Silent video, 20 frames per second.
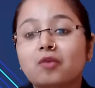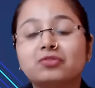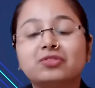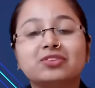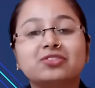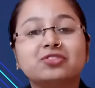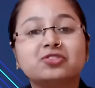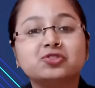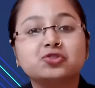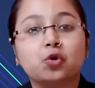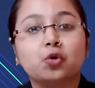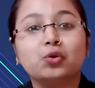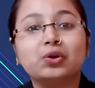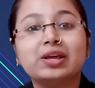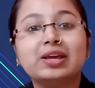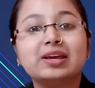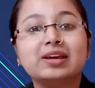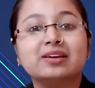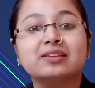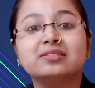of the
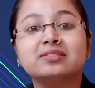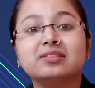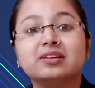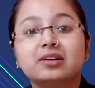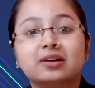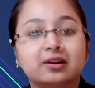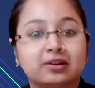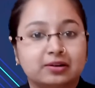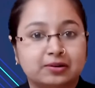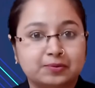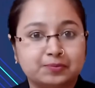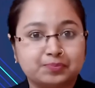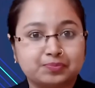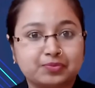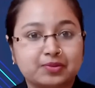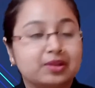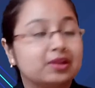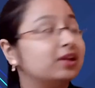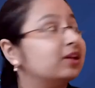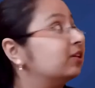story is a.
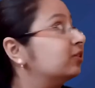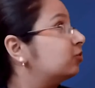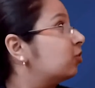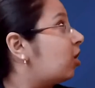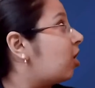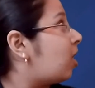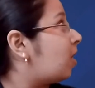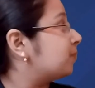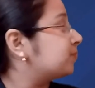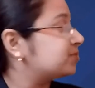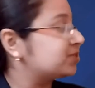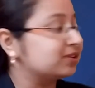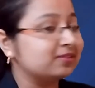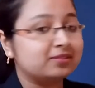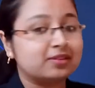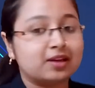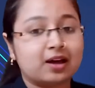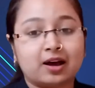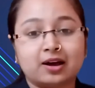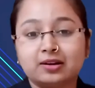The
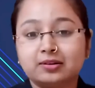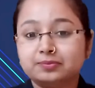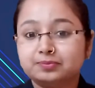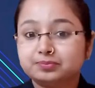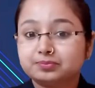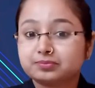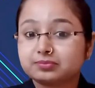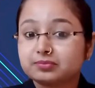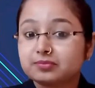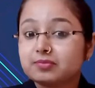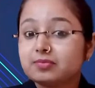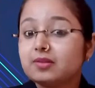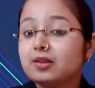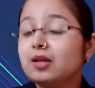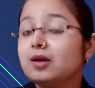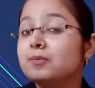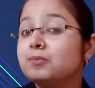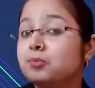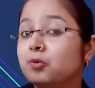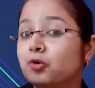options are
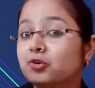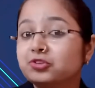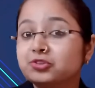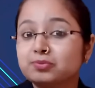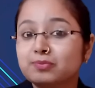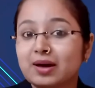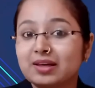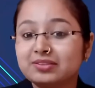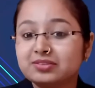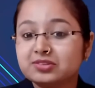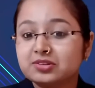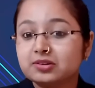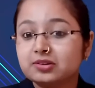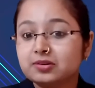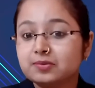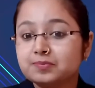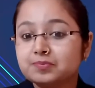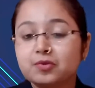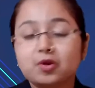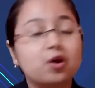
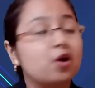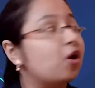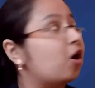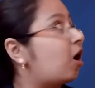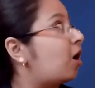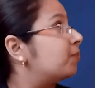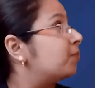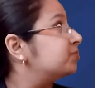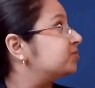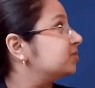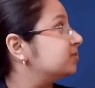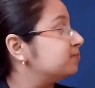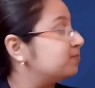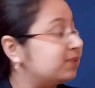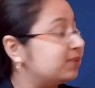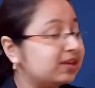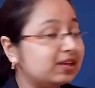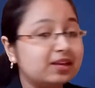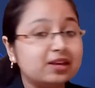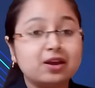postmaster, option
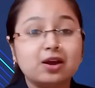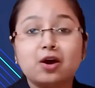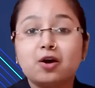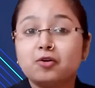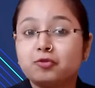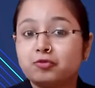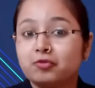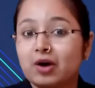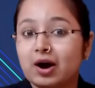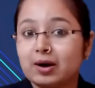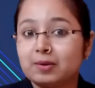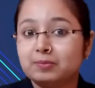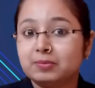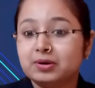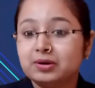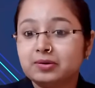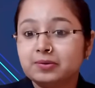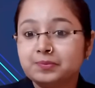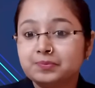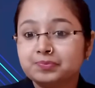B,
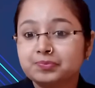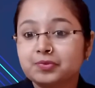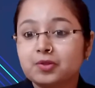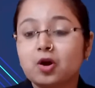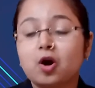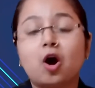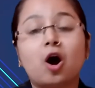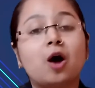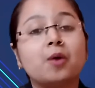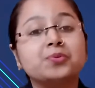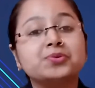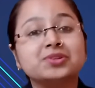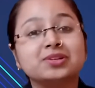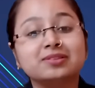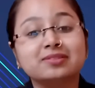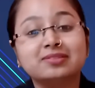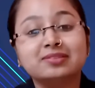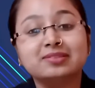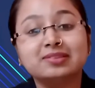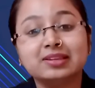farmer,
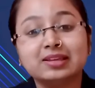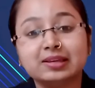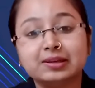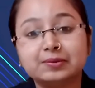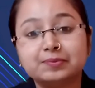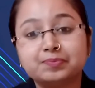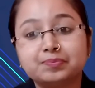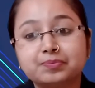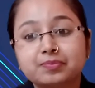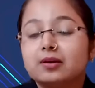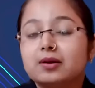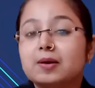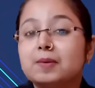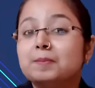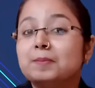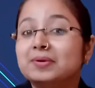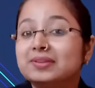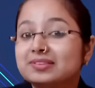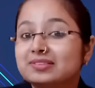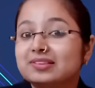option C,
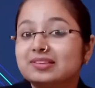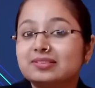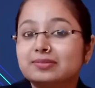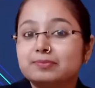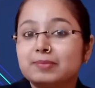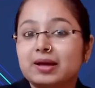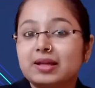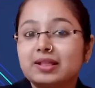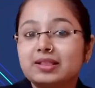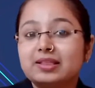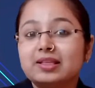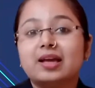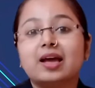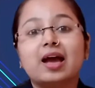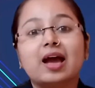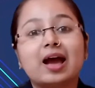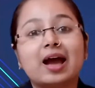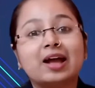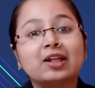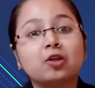businessman,
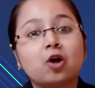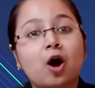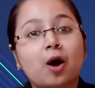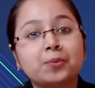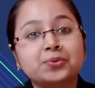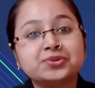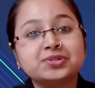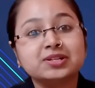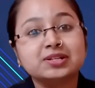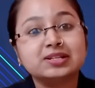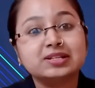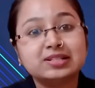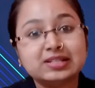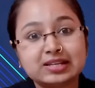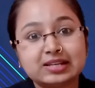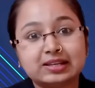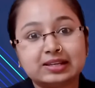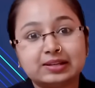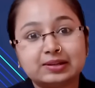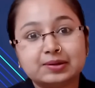and option
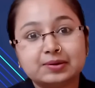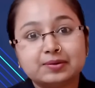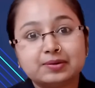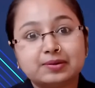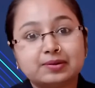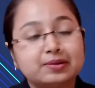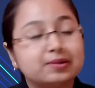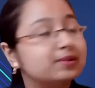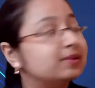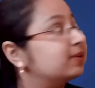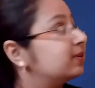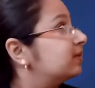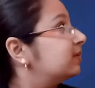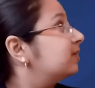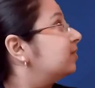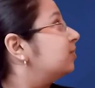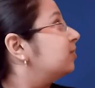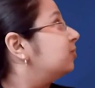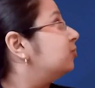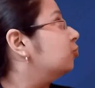D,
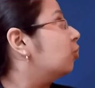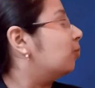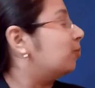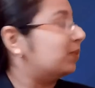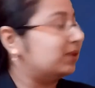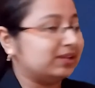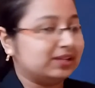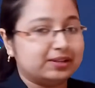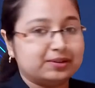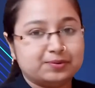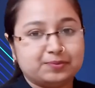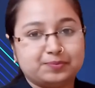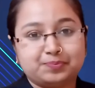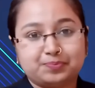nobody.